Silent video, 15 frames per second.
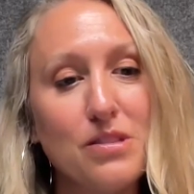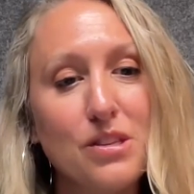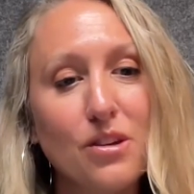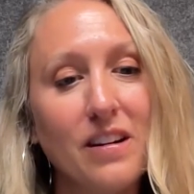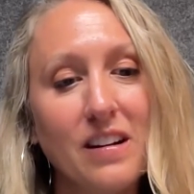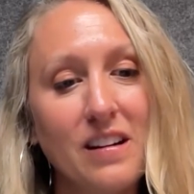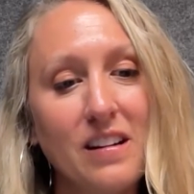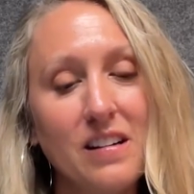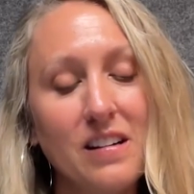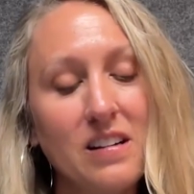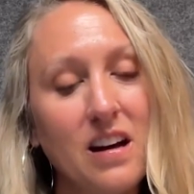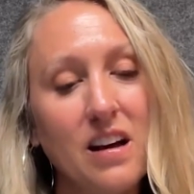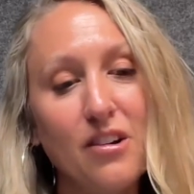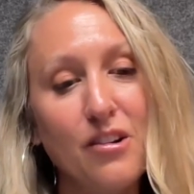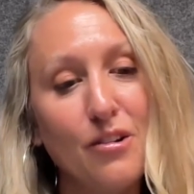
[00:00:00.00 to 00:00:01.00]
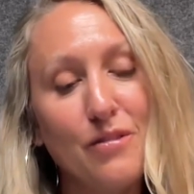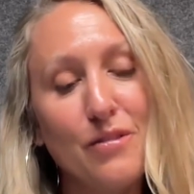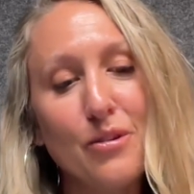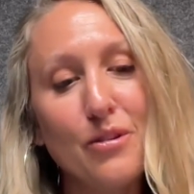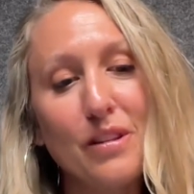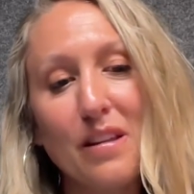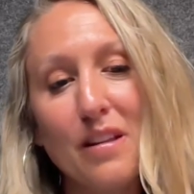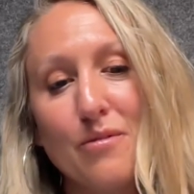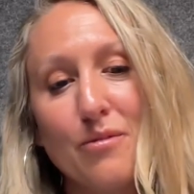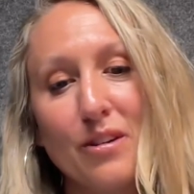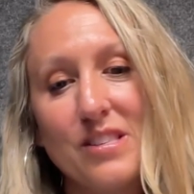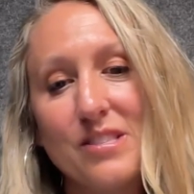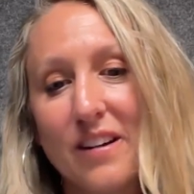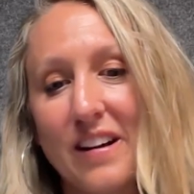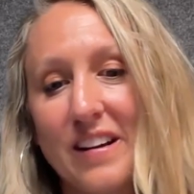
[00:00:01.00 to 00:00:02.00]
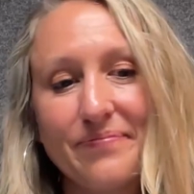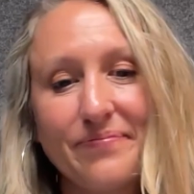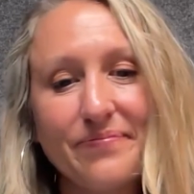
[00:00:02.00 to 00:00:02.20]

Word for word: So I don't know. You only live once, right?